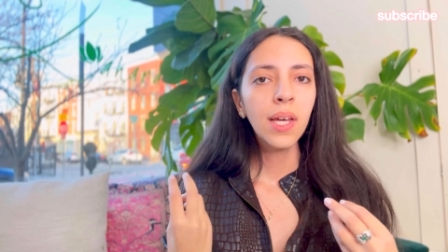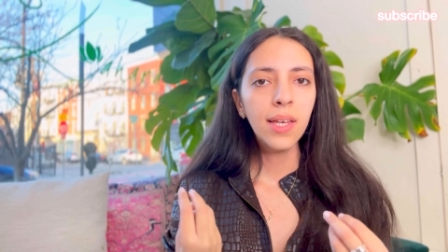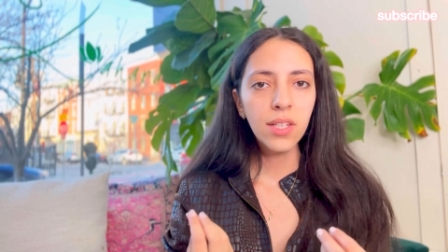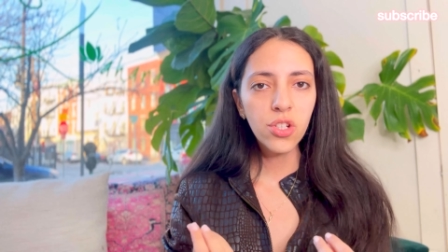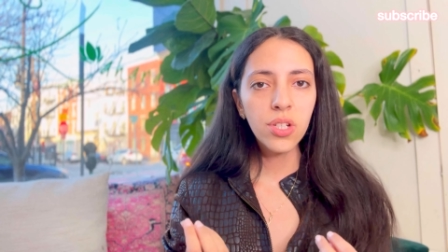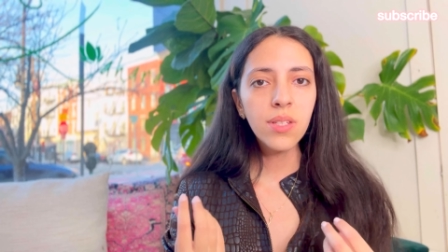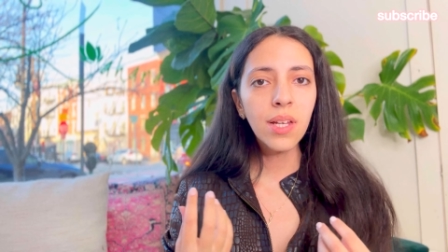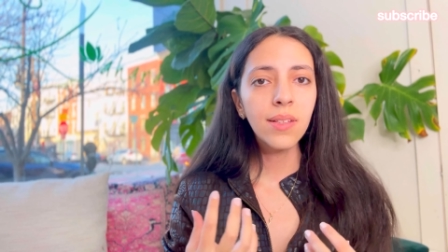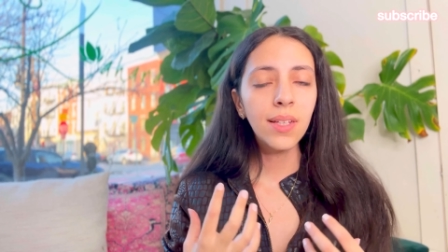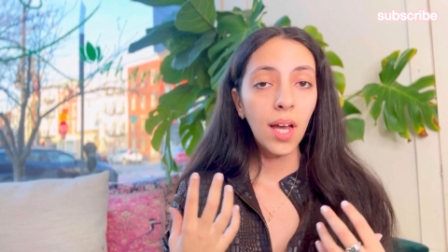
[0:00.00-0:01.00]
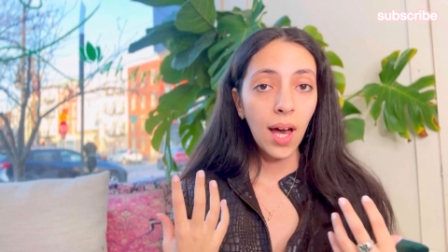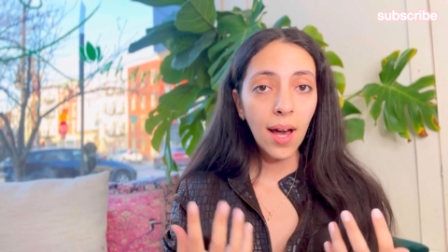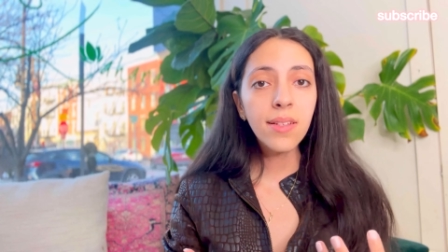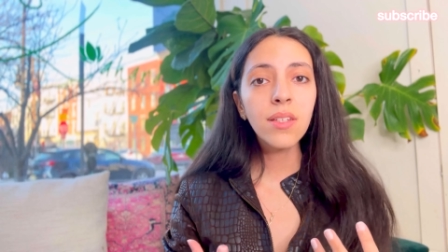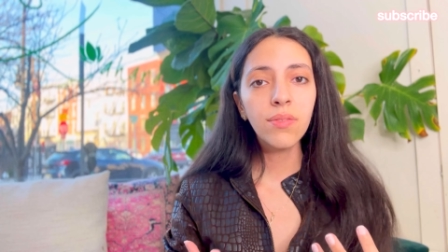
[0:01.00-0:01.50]
It's just that the
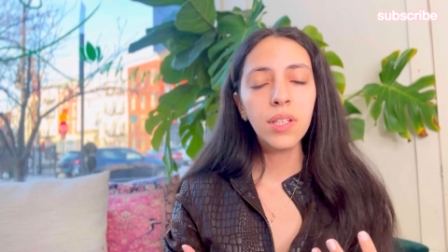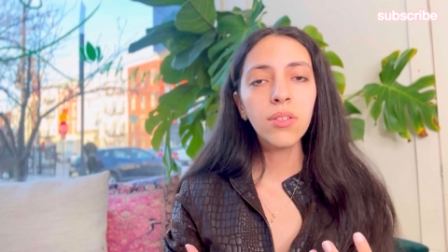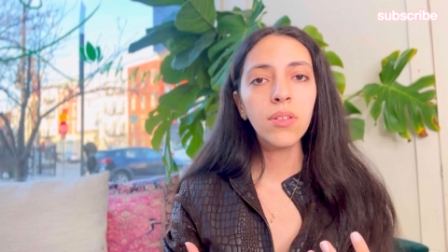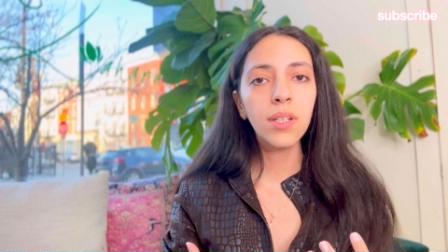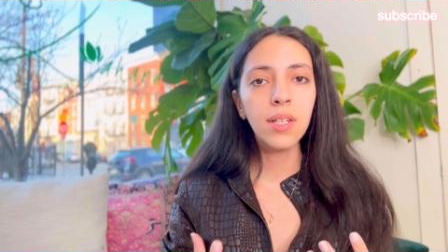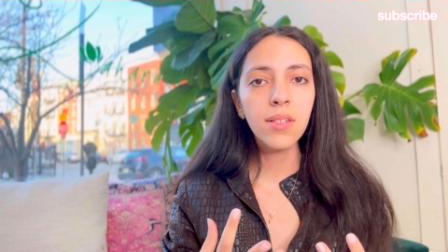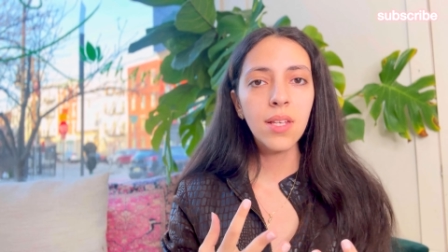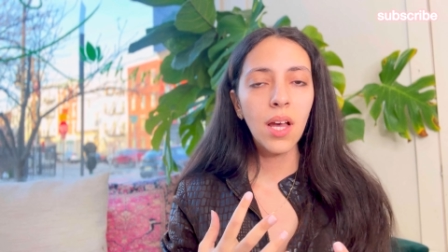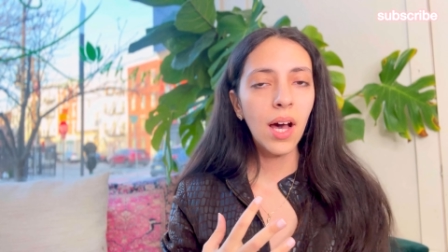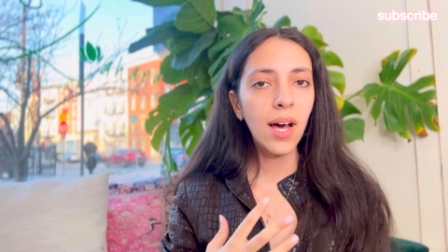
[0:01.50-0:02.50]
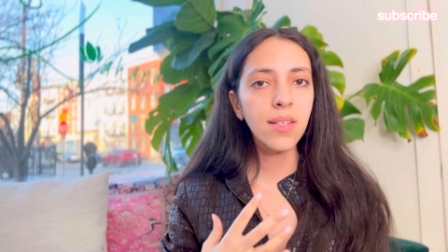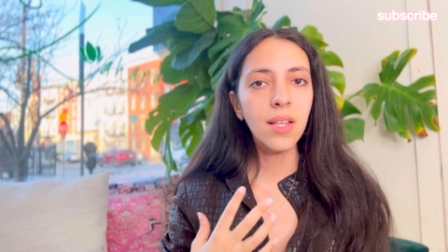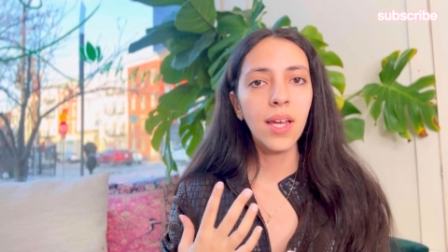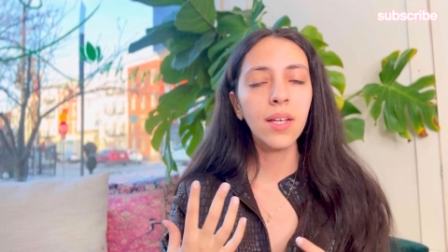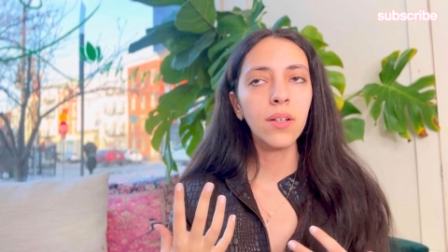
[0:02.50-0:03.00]
active ingredients it has,
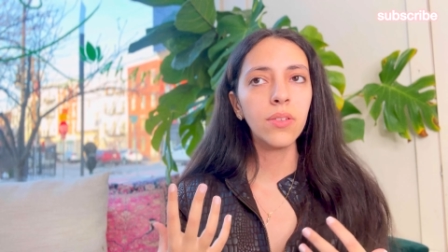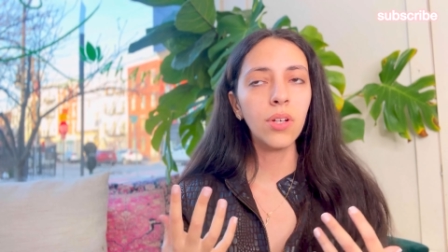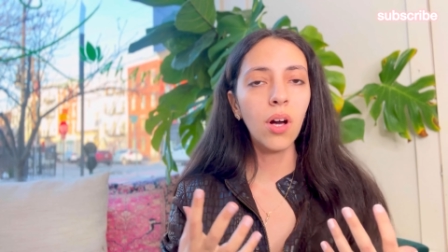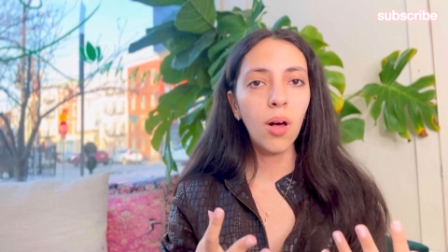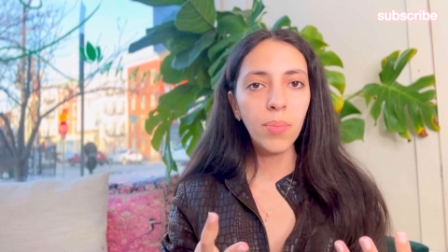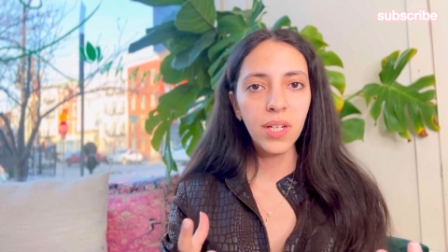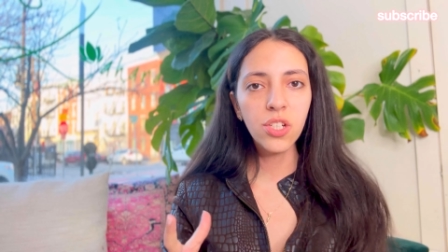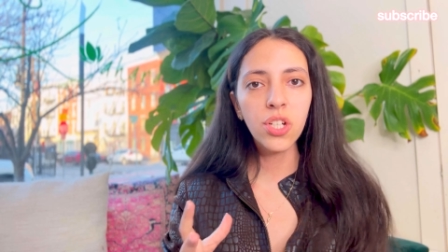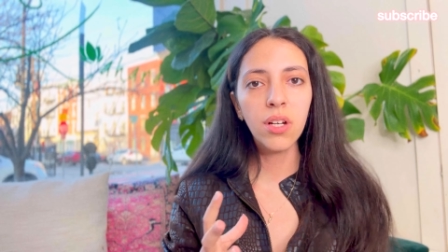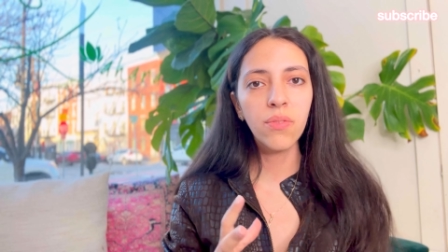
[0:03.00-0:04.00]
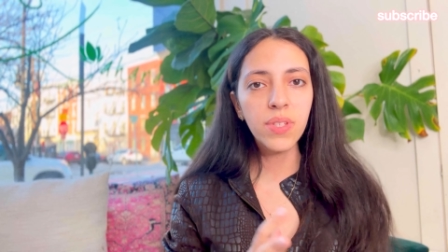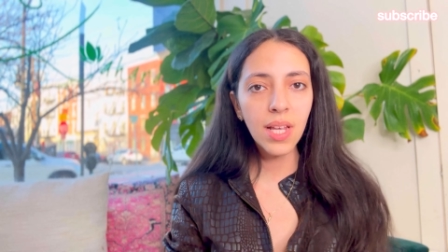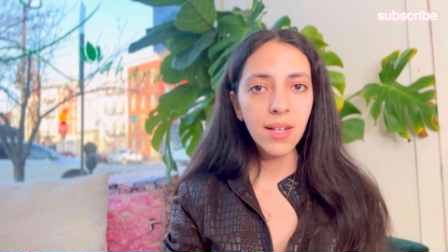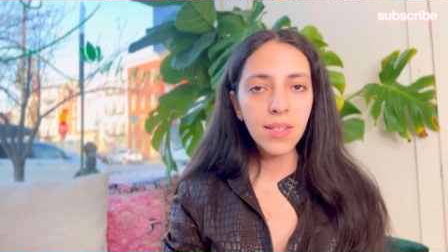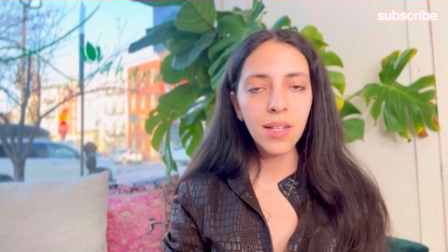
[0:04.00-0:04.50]
like the combination of
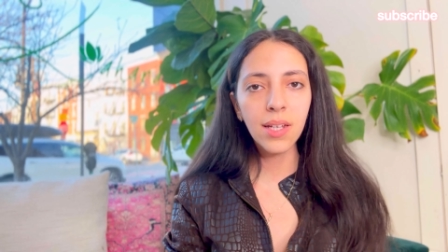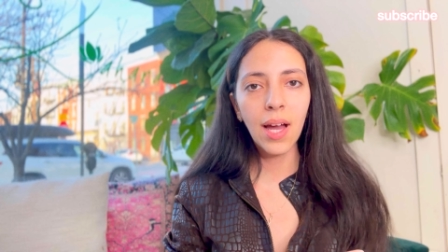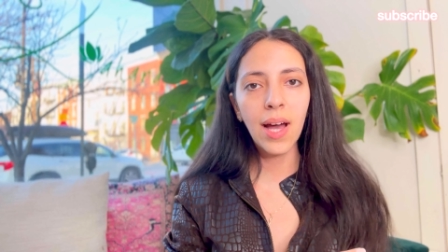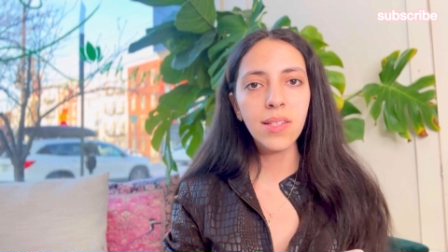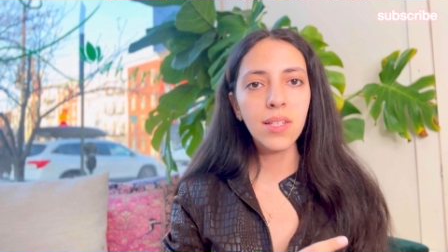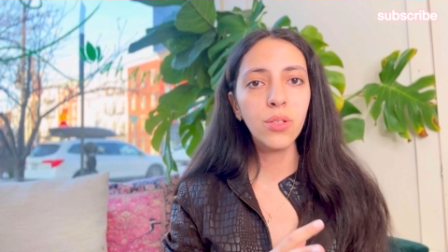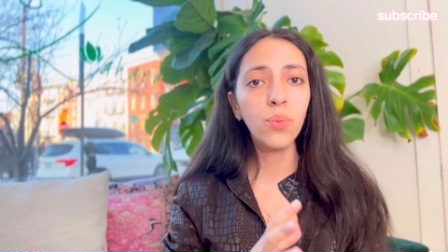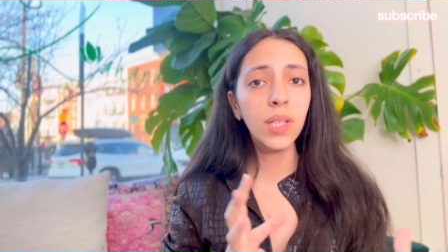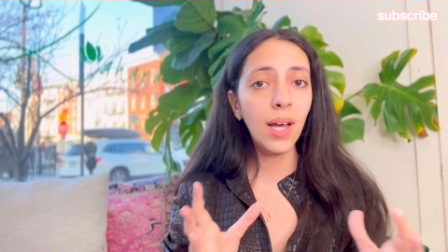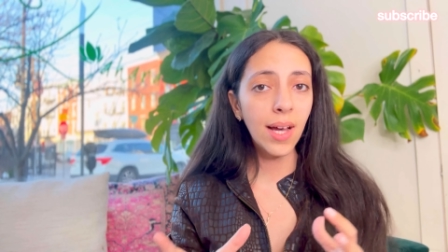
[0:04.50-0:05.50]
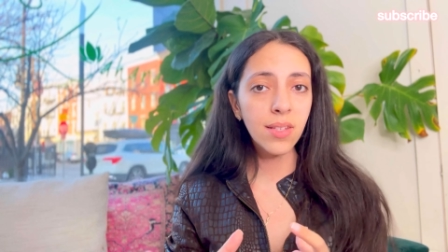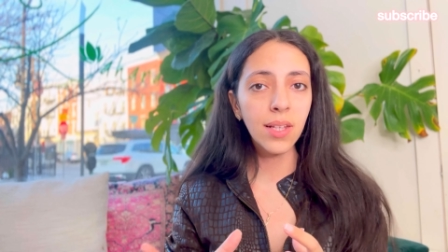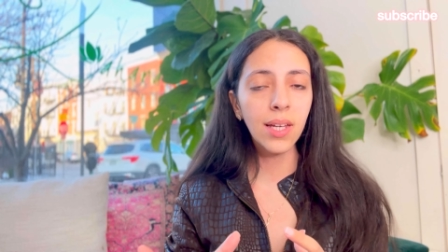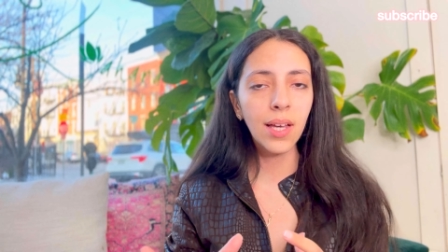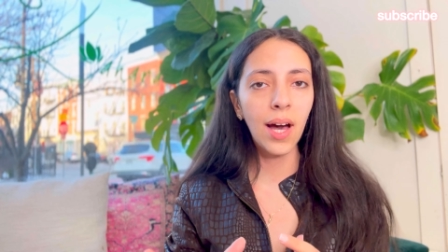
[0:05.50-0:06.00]
salicylic acid with
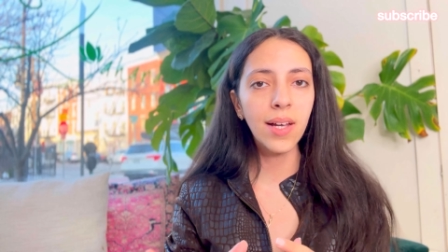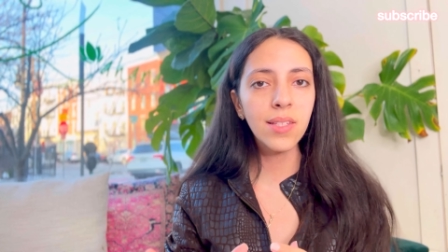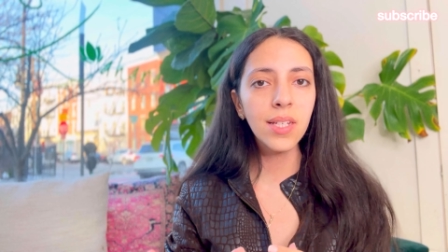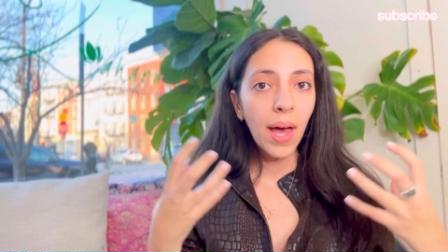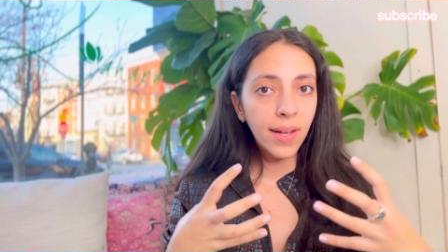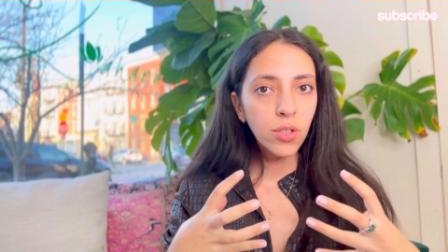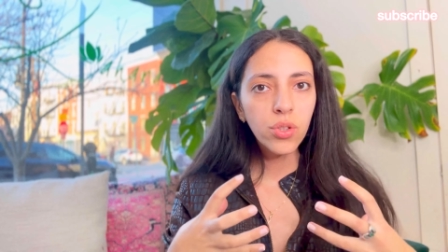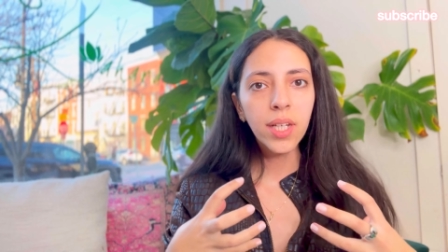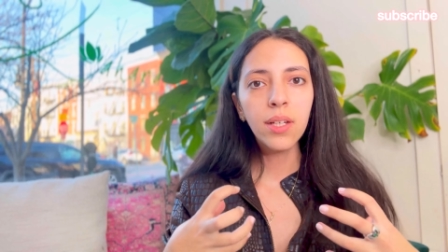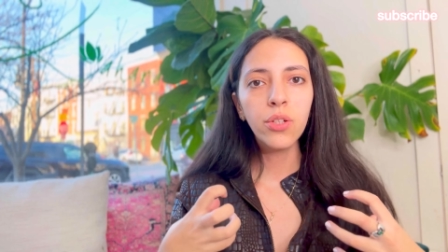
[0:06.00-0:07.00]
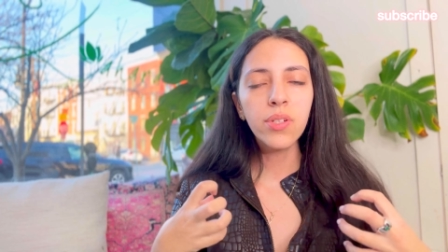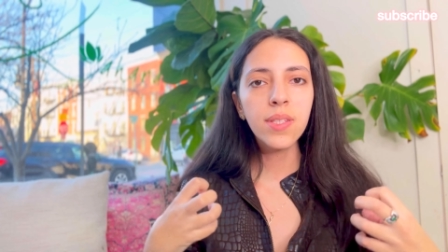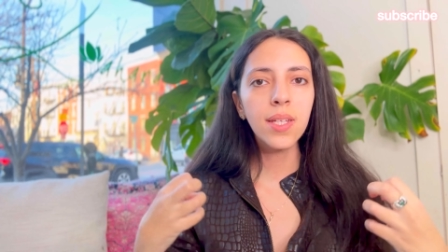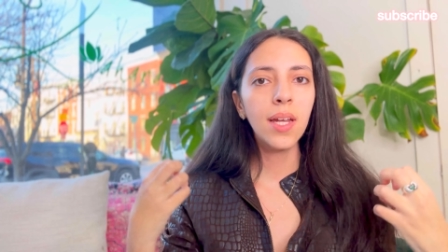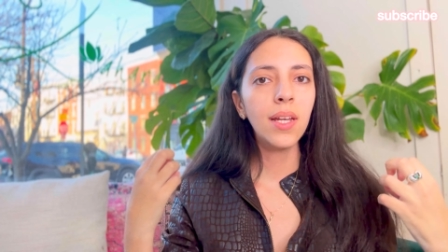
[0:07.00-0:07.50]
azelaic acid, penetrating your
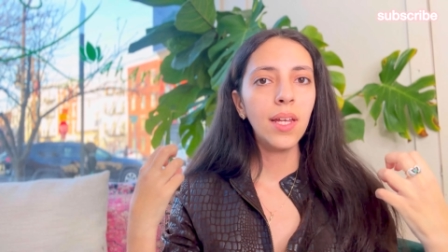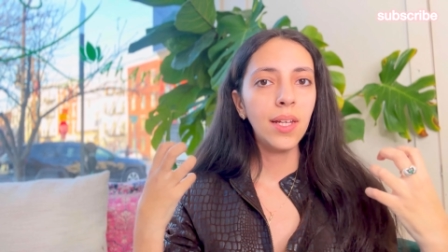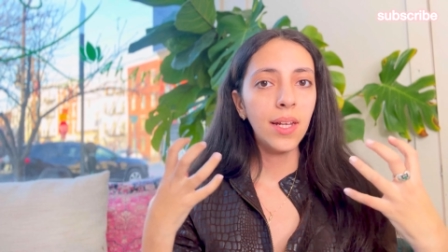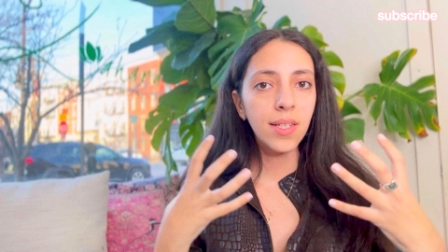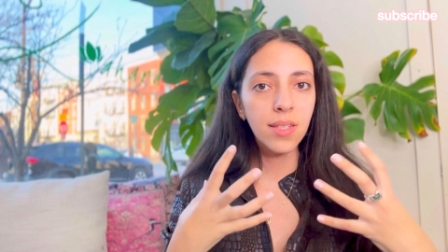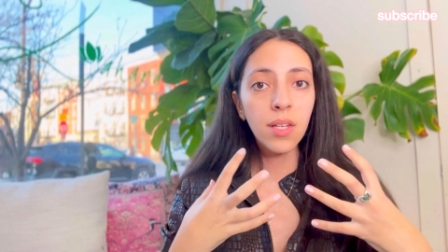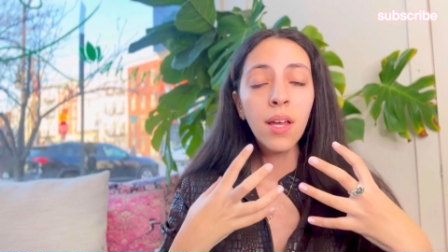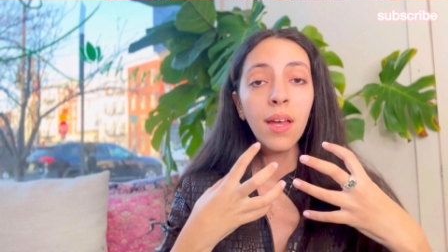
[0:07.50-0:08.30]
skin, and it is